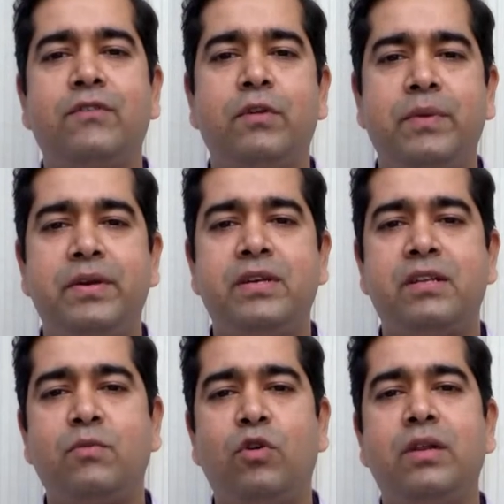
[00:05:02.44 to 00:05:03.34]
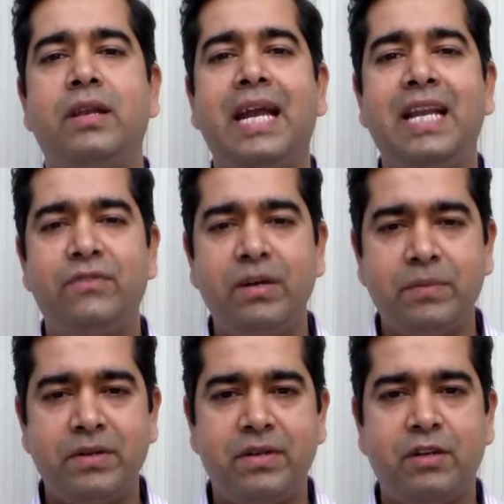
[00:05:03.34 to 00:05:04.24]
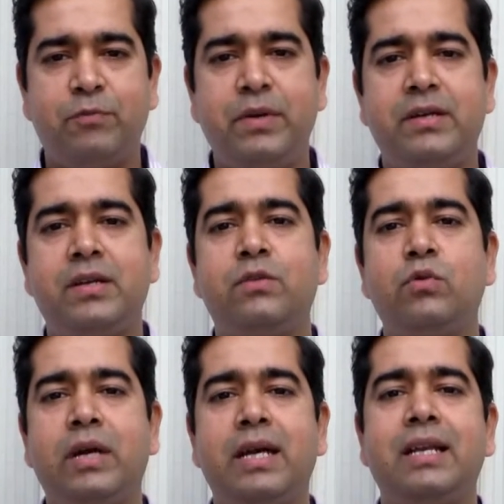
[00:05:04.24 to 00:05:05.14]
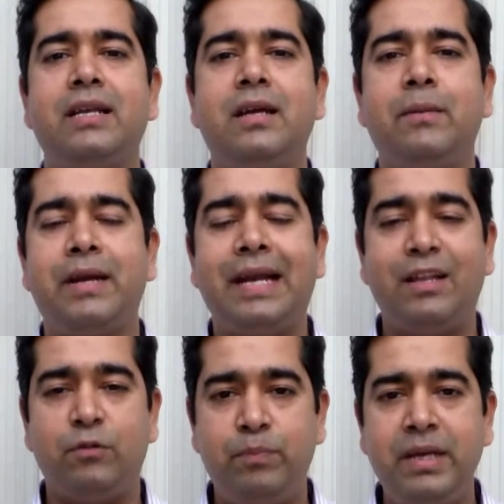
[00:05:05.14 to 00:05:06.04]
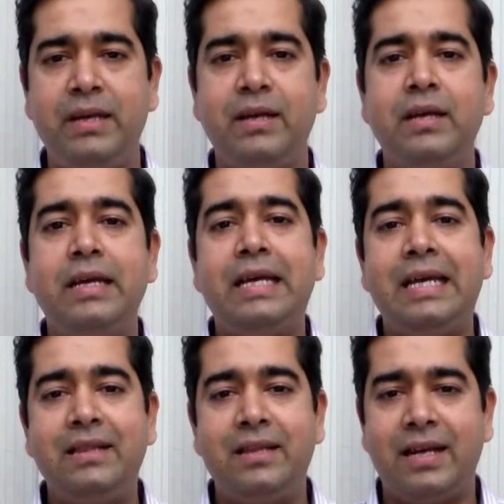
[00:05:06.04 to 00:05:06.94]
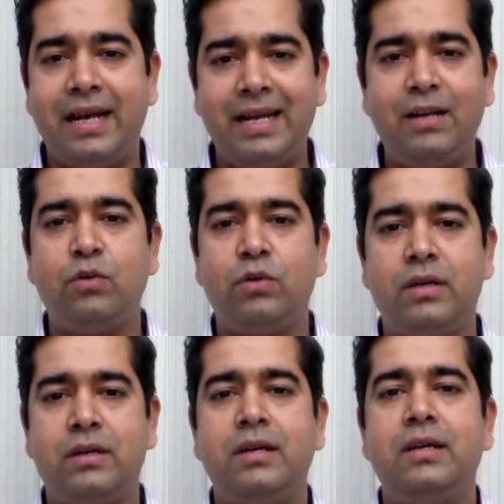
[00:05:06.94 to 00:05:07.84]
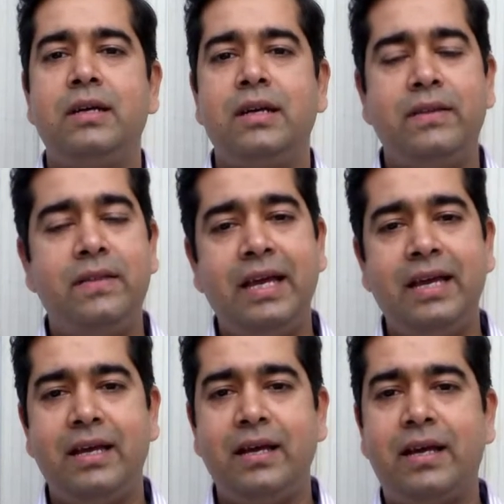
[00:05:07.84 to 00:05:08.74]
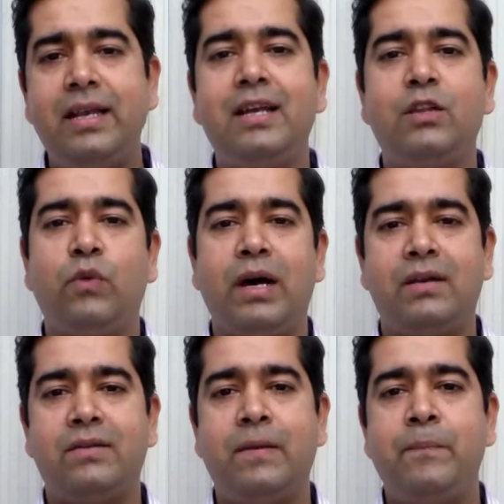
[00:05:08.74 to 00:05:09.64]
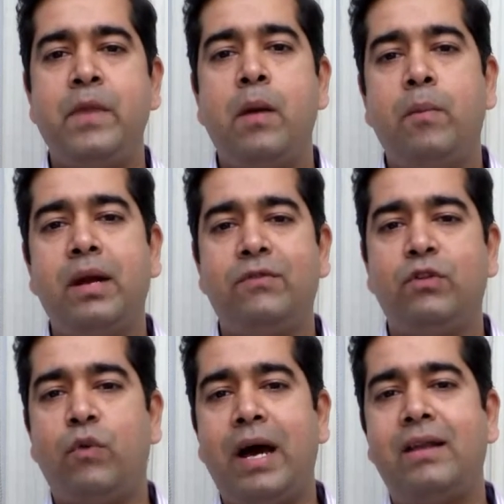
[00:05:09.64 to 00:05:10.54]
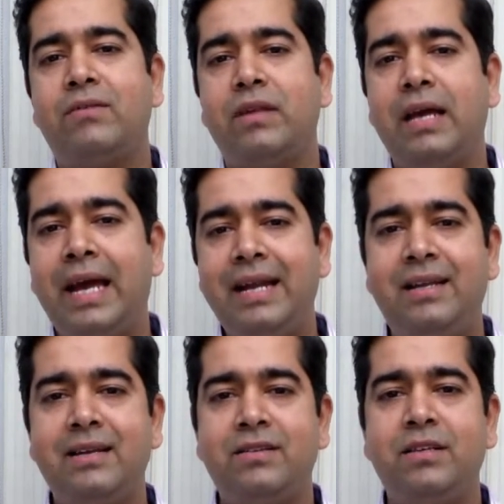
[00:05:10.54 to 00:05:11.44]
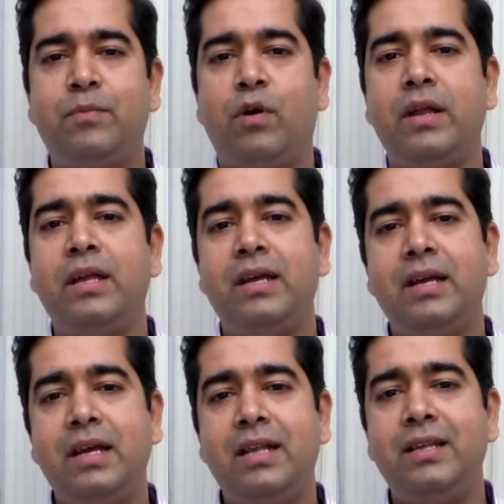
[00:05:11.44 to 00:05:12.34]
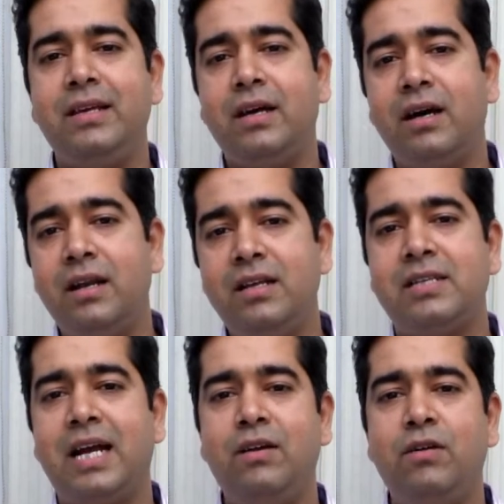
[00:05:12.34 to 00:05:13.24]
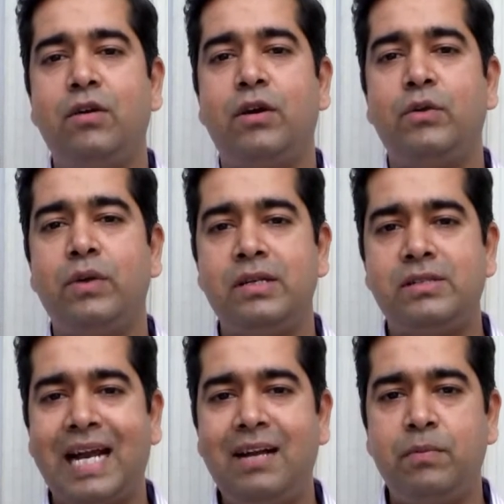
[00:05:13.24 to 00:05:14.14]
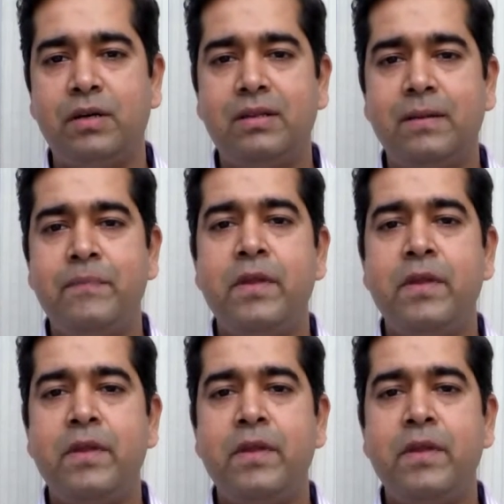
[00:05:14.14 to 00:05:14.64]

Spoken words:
of the patients, more than 95% of patients who get hepatitis B in their adulthood, they clear the virus. But if the virus enters the body in the early childhood or during childbirth,